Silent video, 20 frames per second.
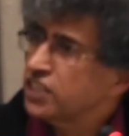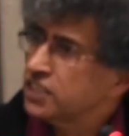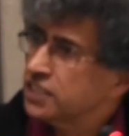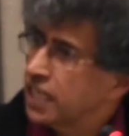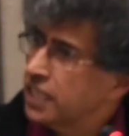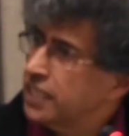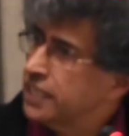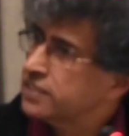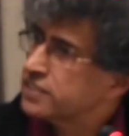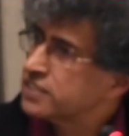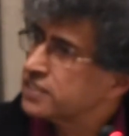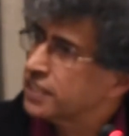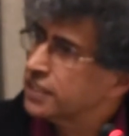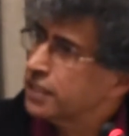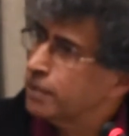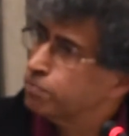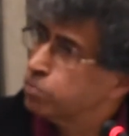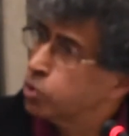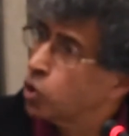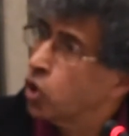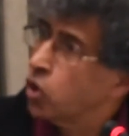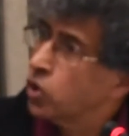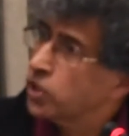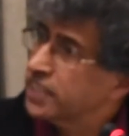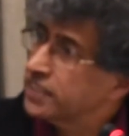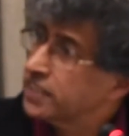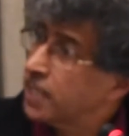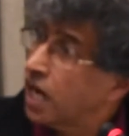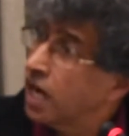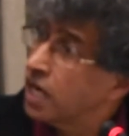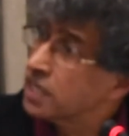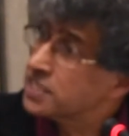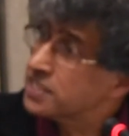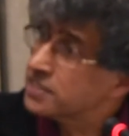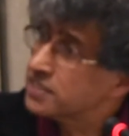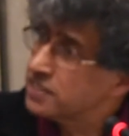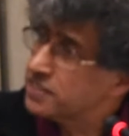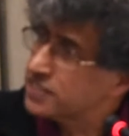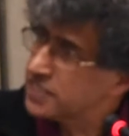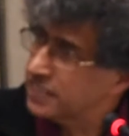the Dalits and the poor and the
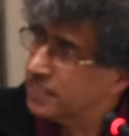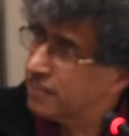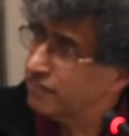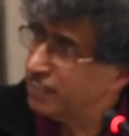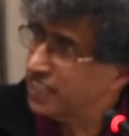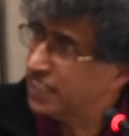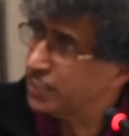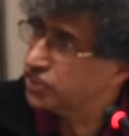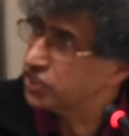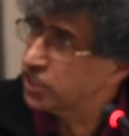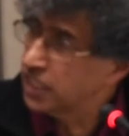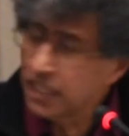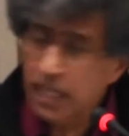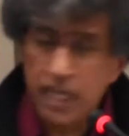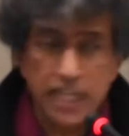artisans in the village.